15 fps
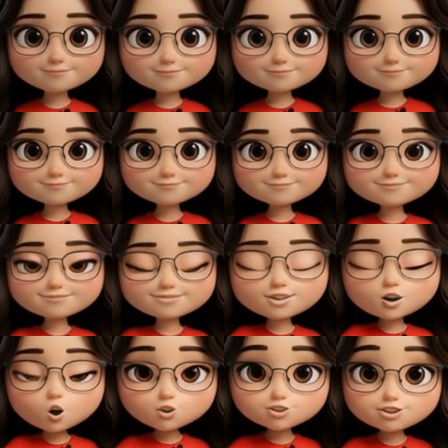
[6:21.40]
the video,
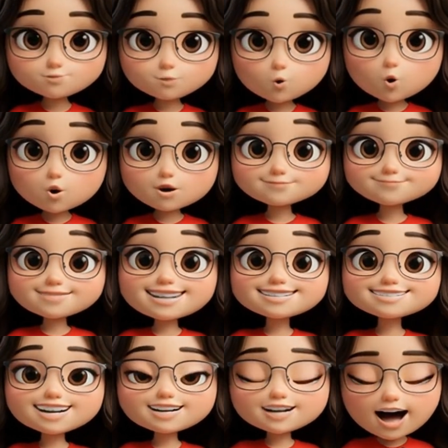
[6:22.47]
comment your question,
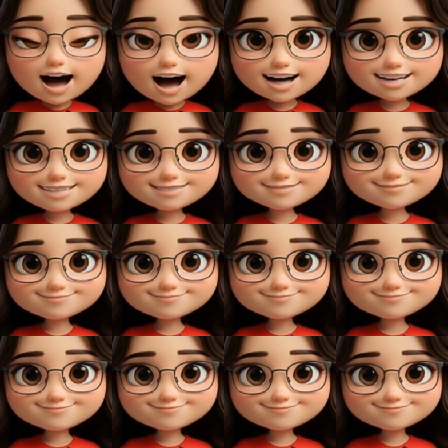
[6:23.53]
share with other
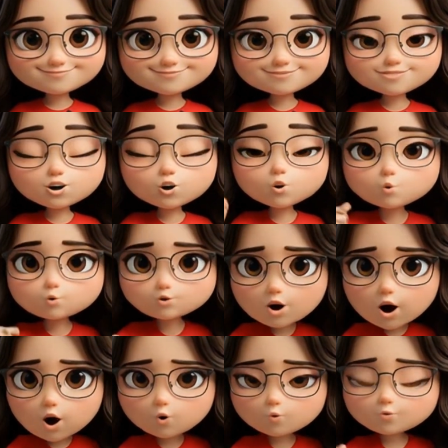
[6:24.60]
creators.
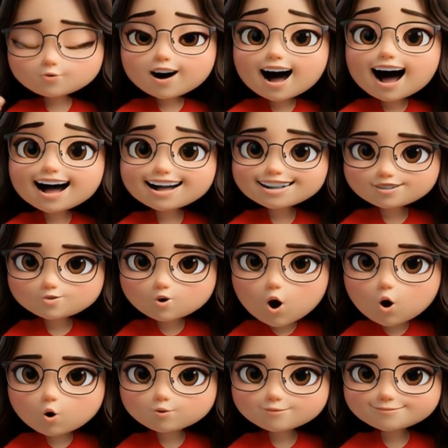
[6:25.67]
Subscribe to the
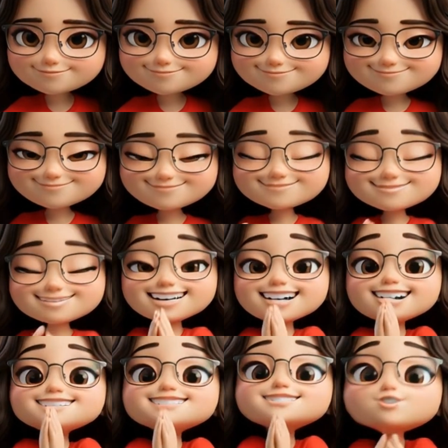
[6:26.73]
channel, and keep
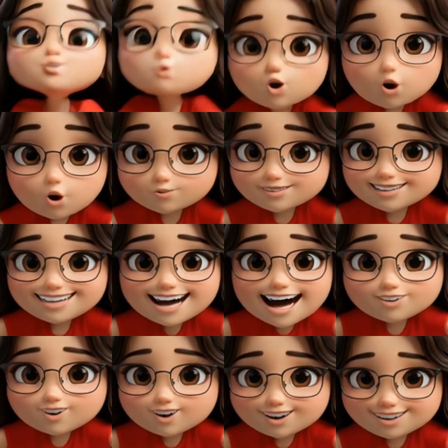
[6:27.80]
showering your love.
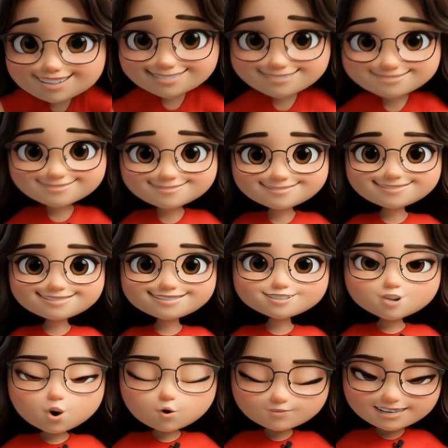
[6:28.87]
It truly means a
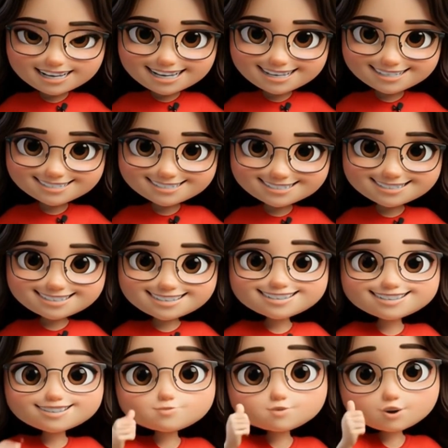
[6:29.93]
lot to me.
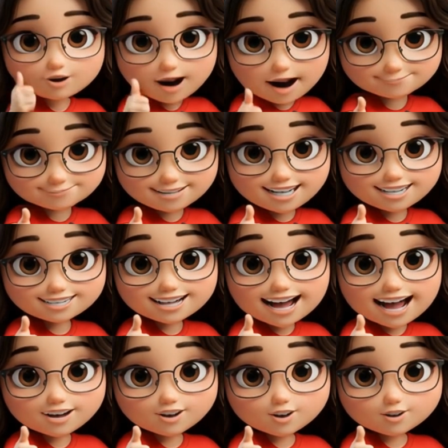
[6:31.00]
See you in the next
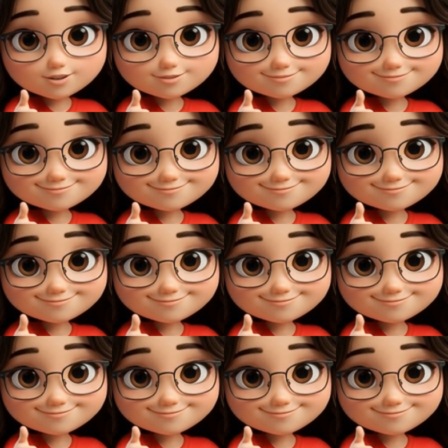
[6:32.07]
video.